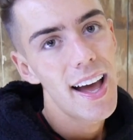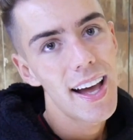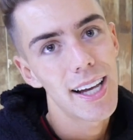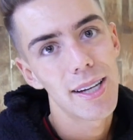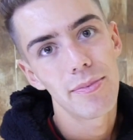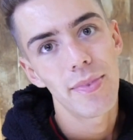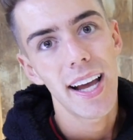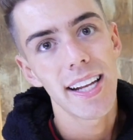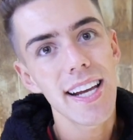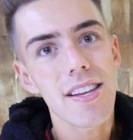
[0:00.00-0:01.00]

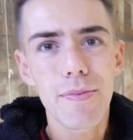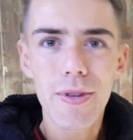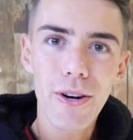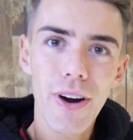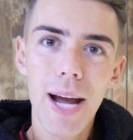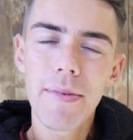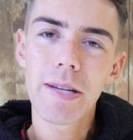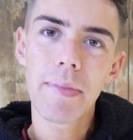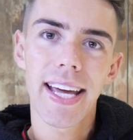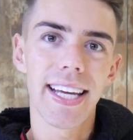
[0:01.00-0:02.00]
And yeah, subscribe
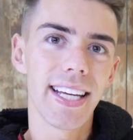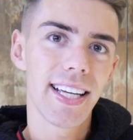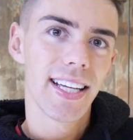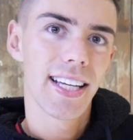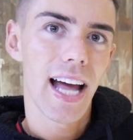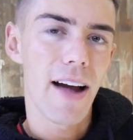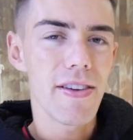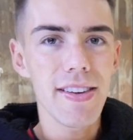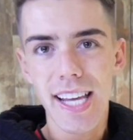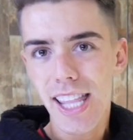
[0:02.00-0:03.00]
to me. I've
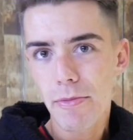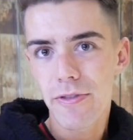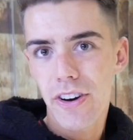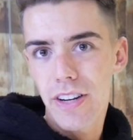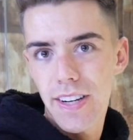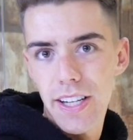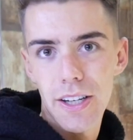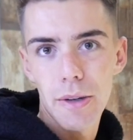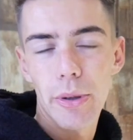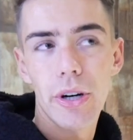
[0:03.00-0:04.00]
never said that before in a
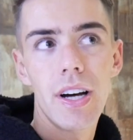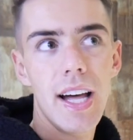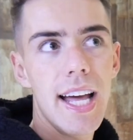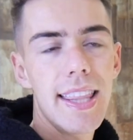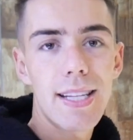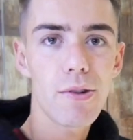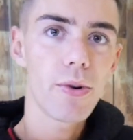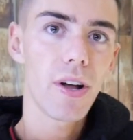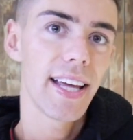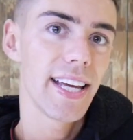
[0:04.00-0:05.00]
video, but that's what
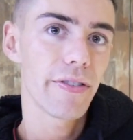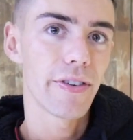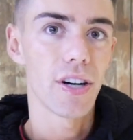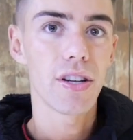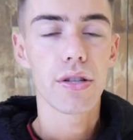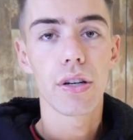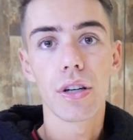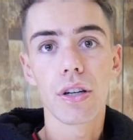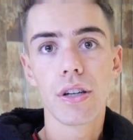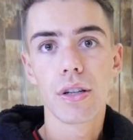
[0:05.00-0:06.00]
we're all here for.
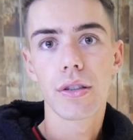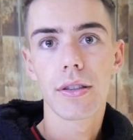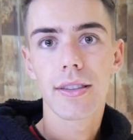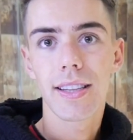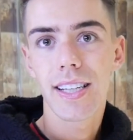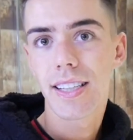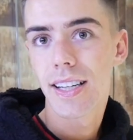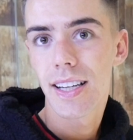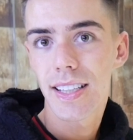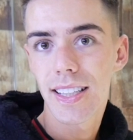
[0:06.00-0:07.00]
So
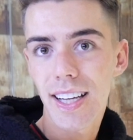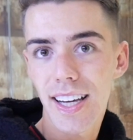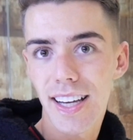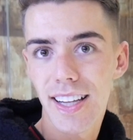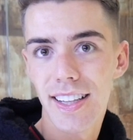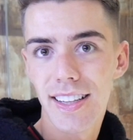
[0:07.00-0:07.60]
yeah.